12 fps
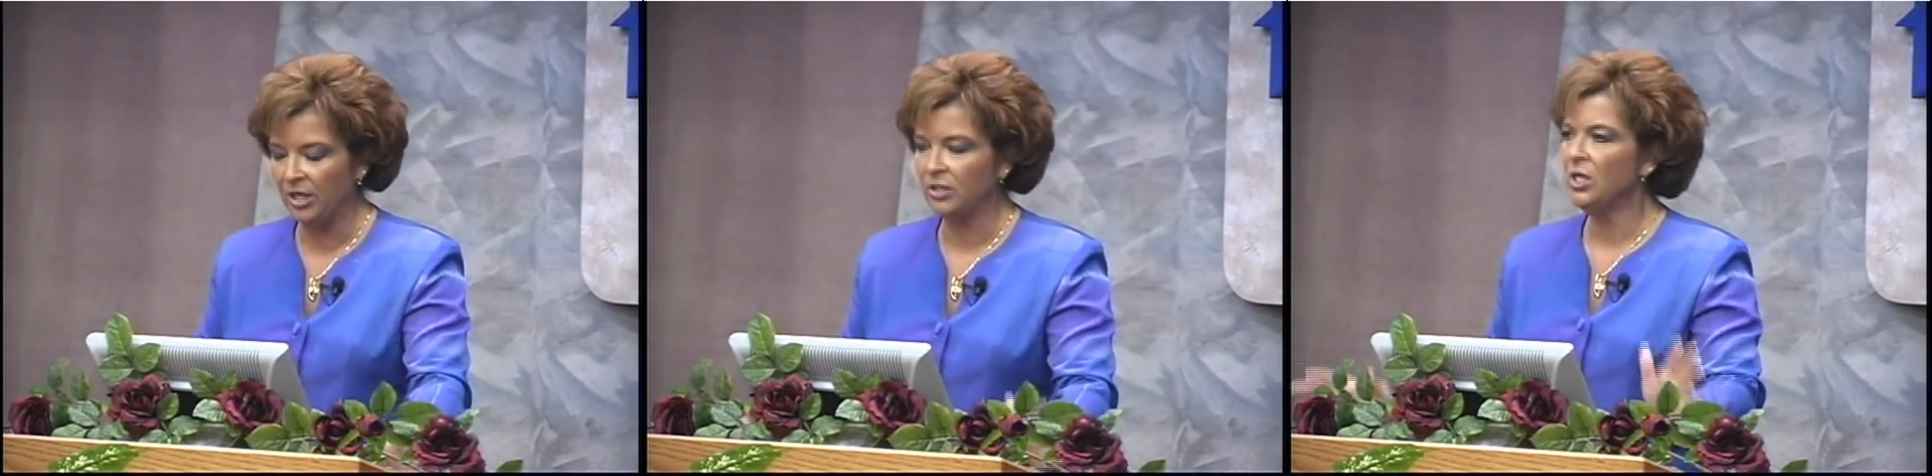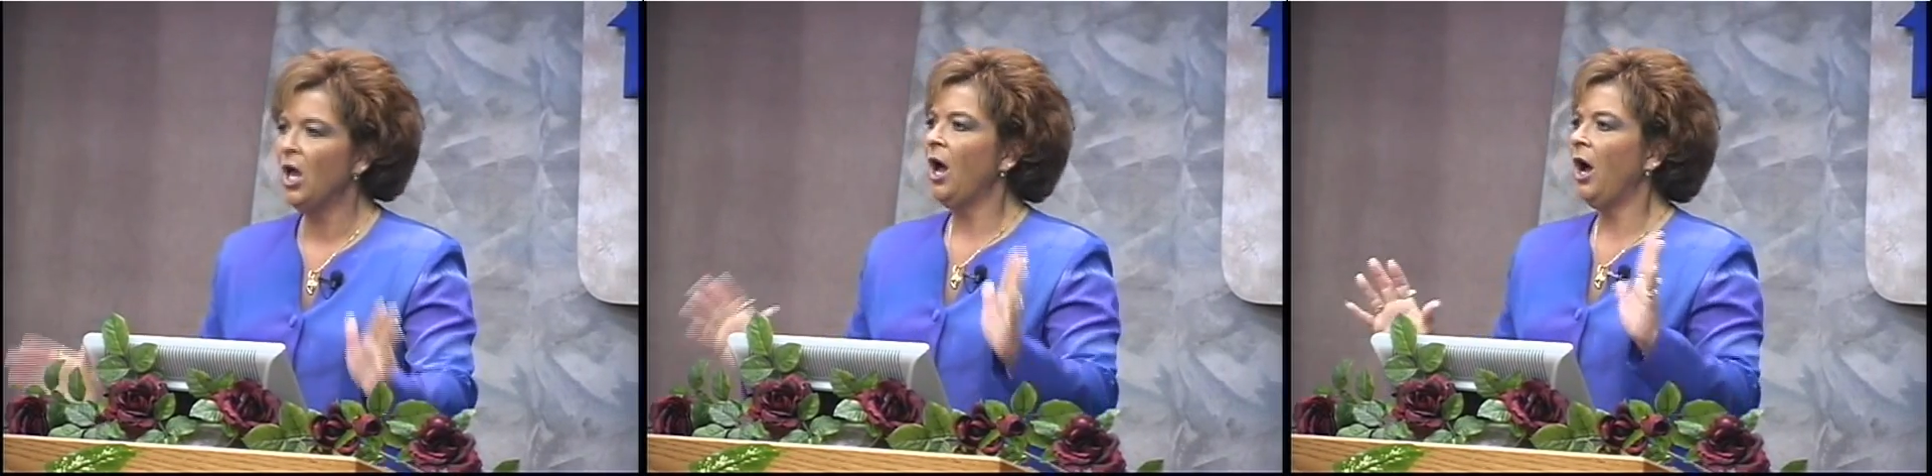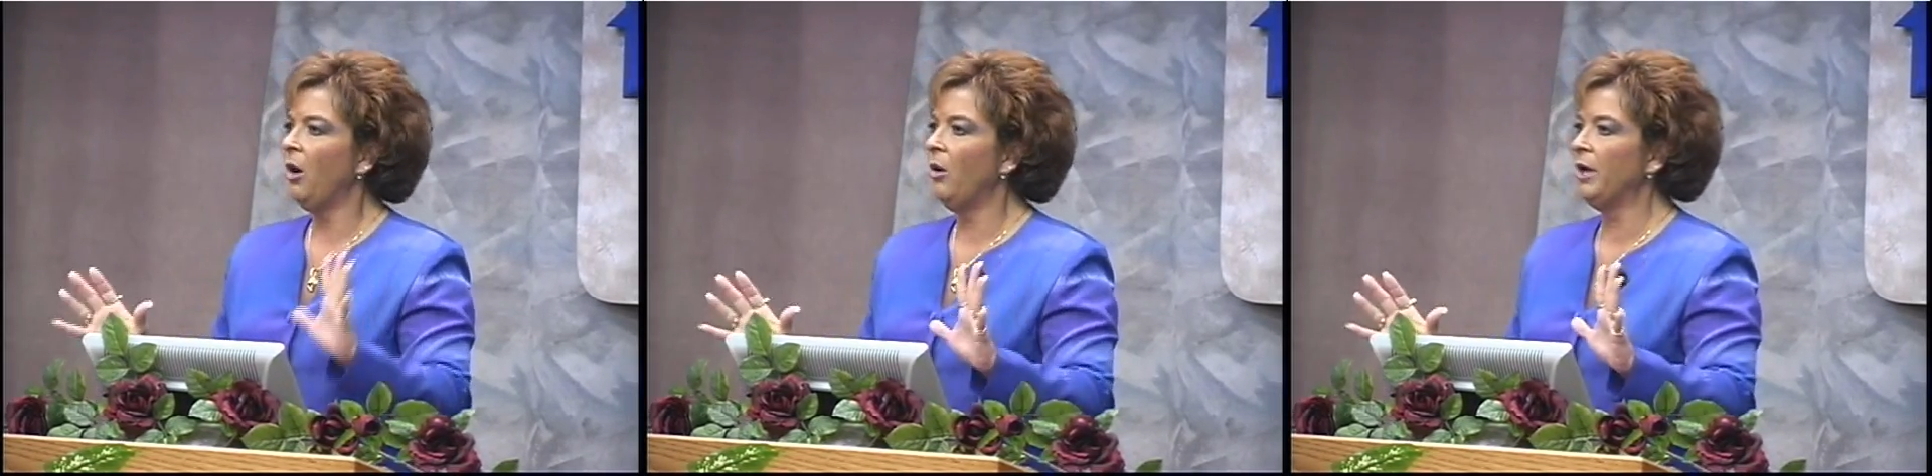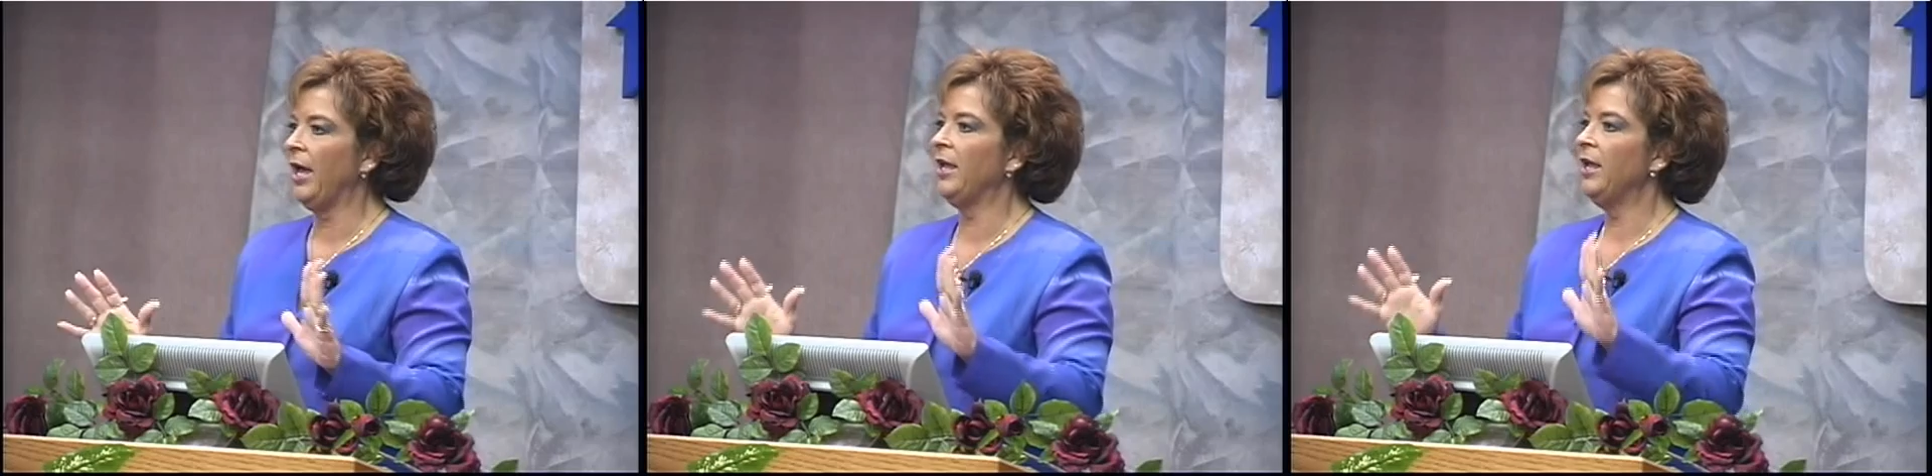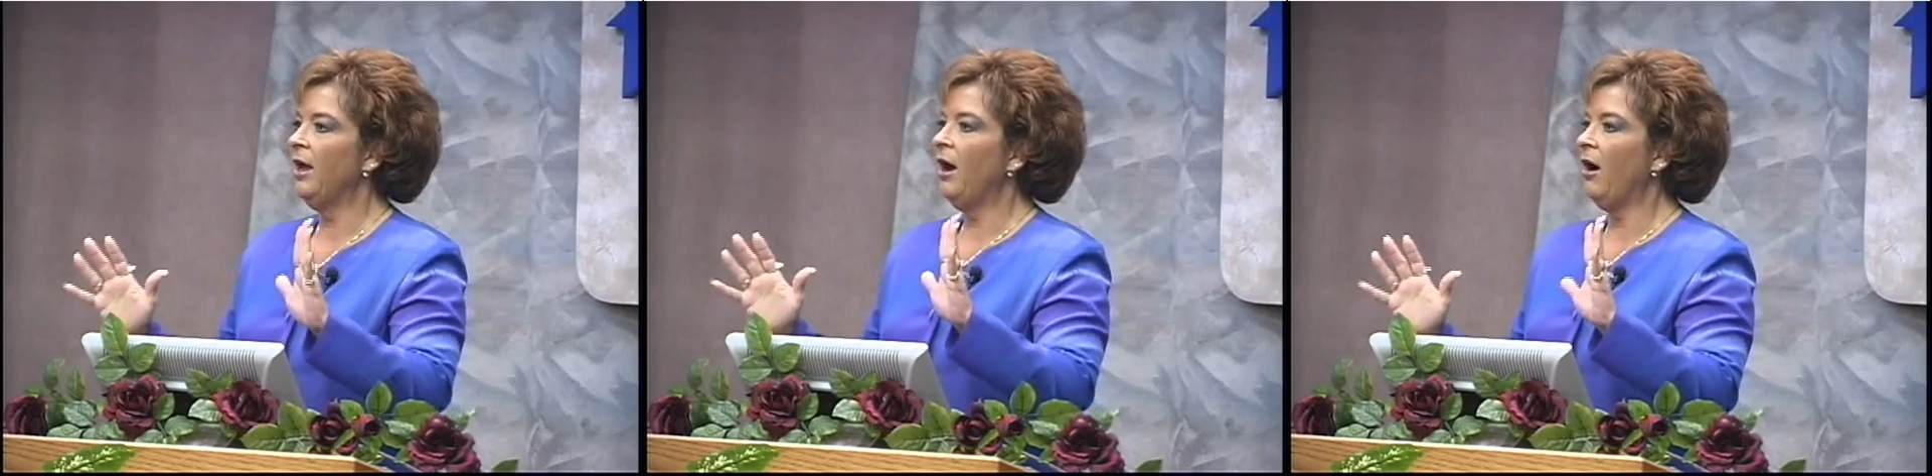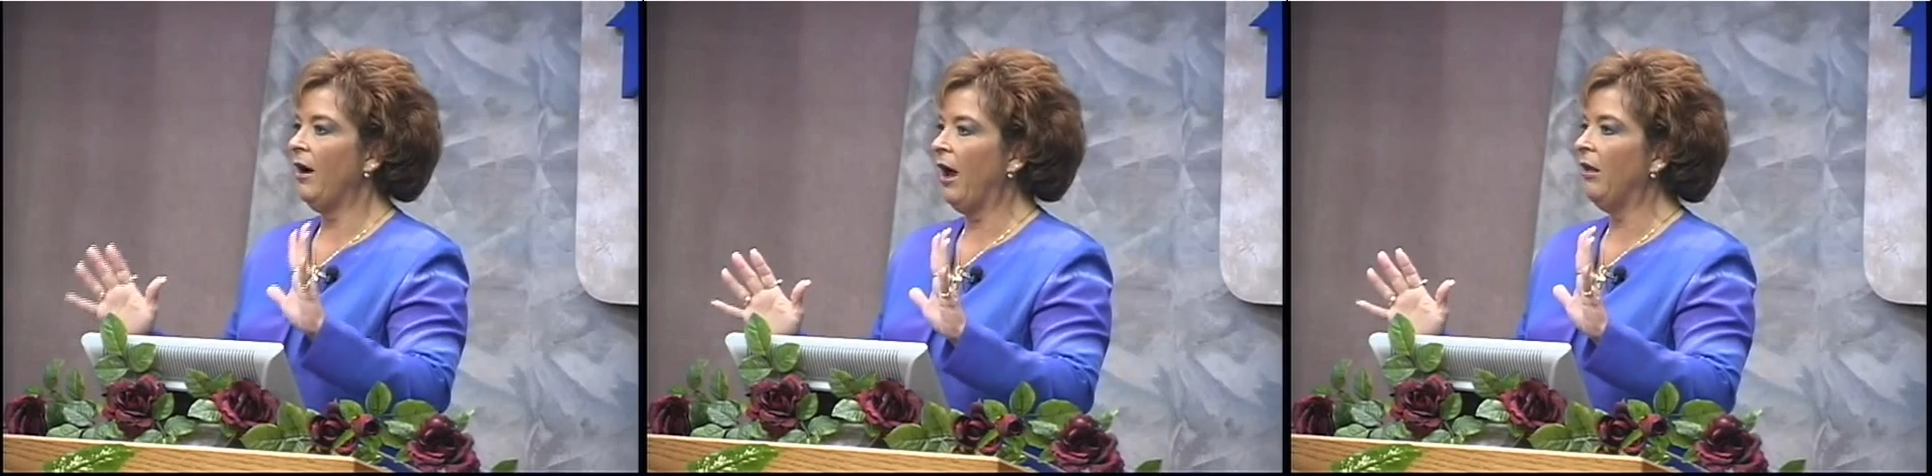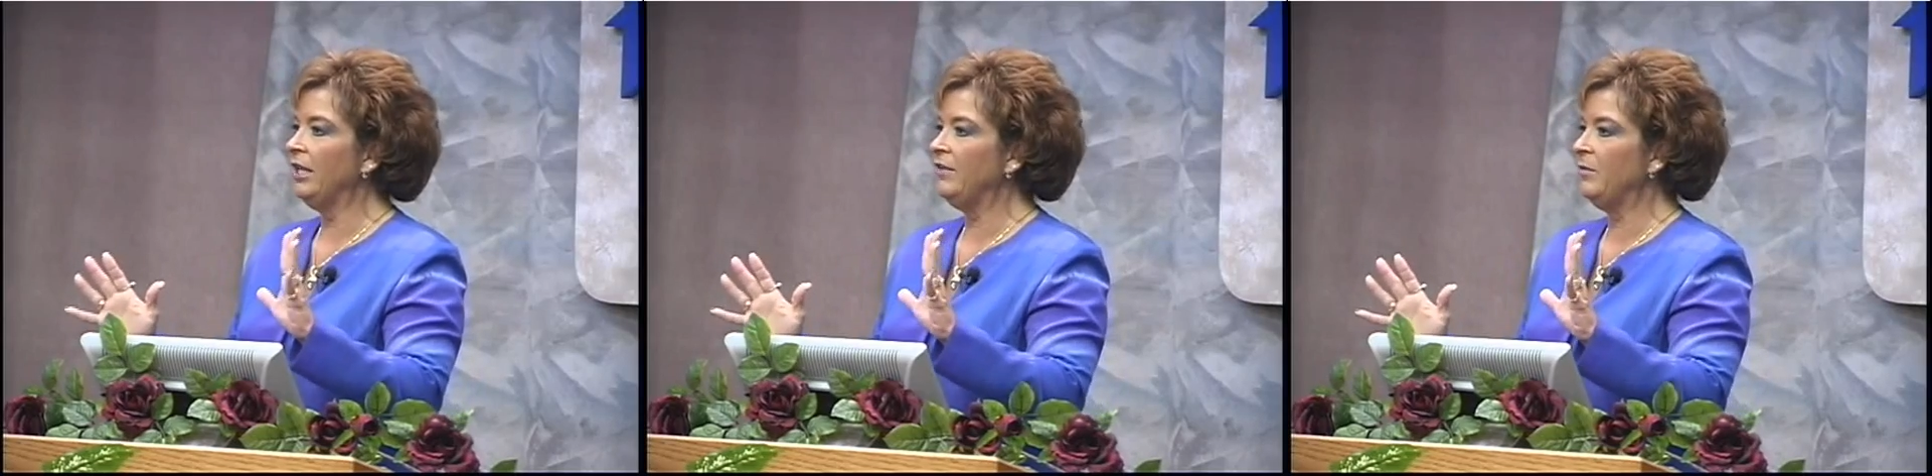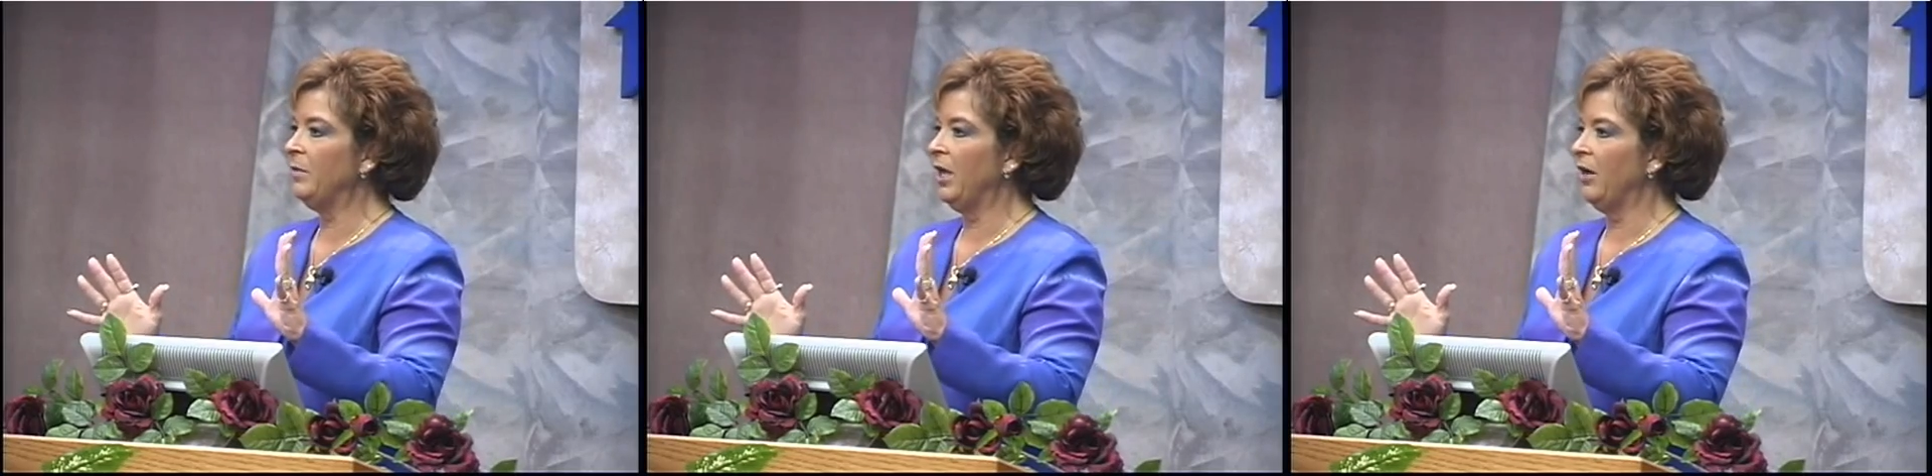And he goes, oh, okay, all right, I'll
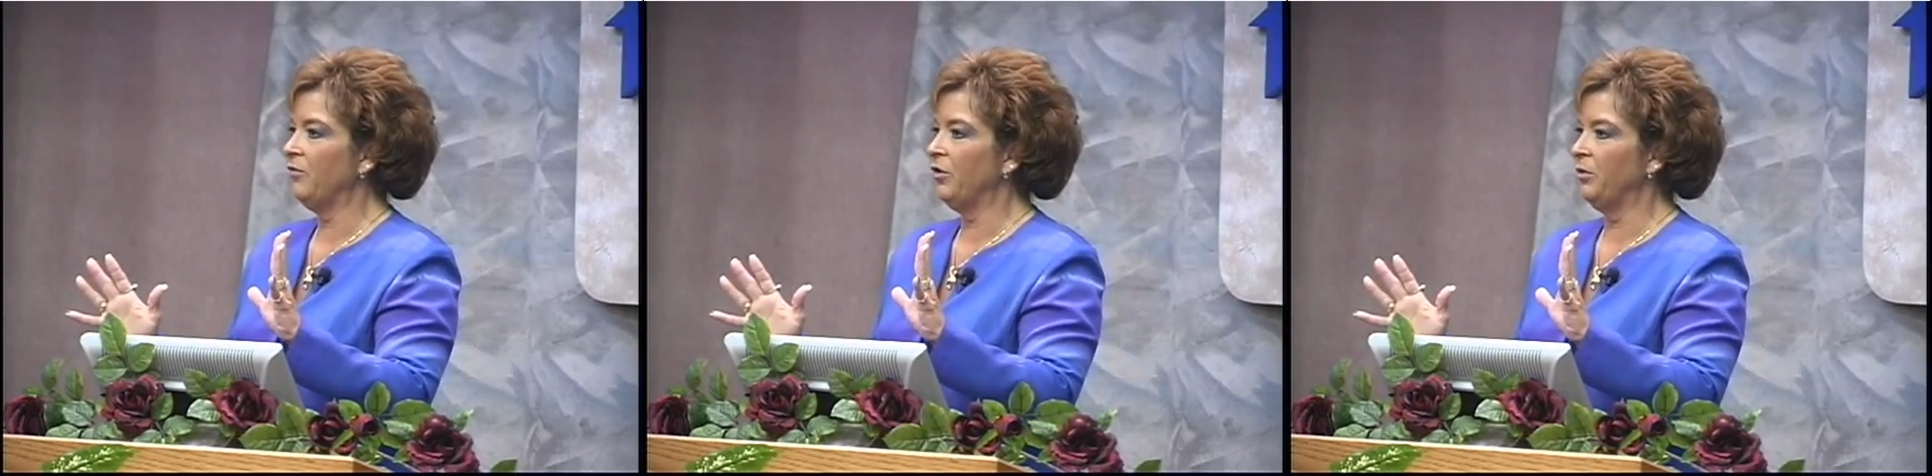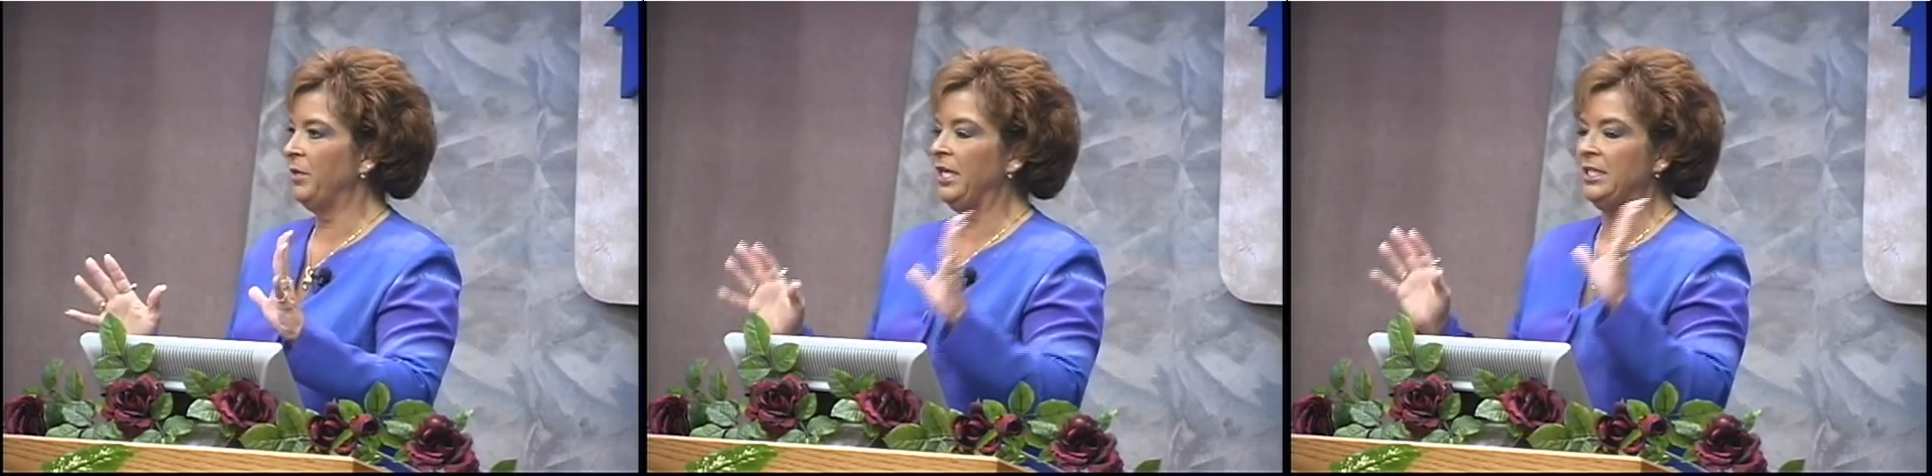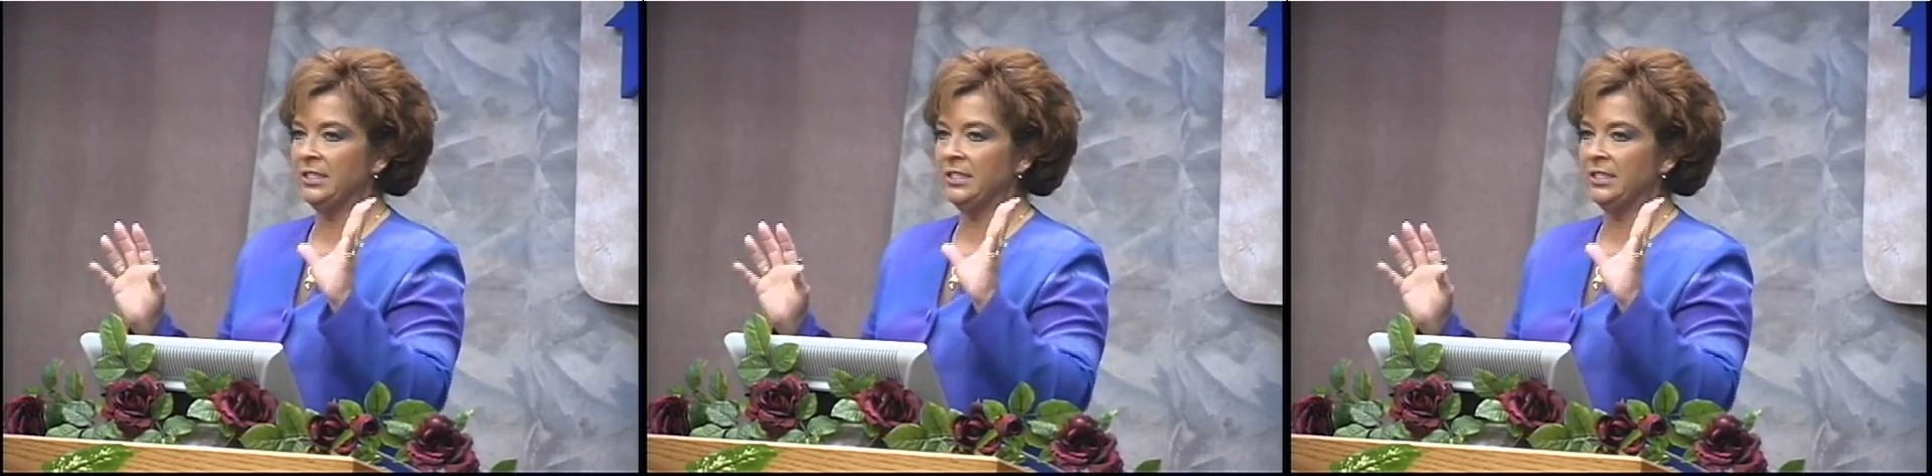leave him alone for a little bit.